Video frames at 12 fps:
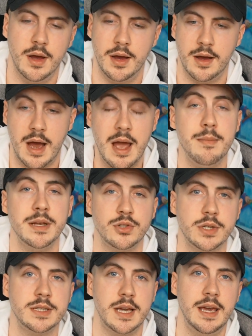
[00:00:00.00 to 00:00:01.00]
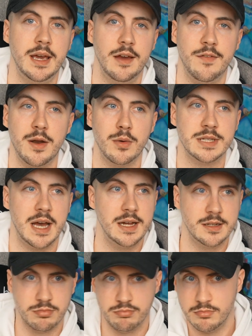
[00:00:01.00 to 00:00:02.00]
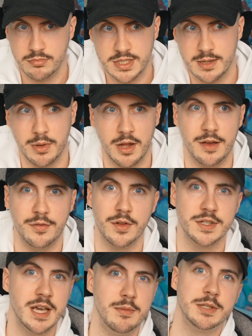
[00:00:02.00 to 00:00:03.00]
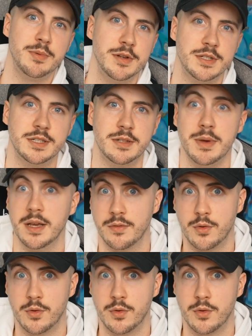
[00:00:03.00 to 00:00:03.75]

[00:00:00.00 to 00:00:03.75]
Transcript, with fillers: Uh, I am interested to hear if anyone's had similar, if not the same experiences to me.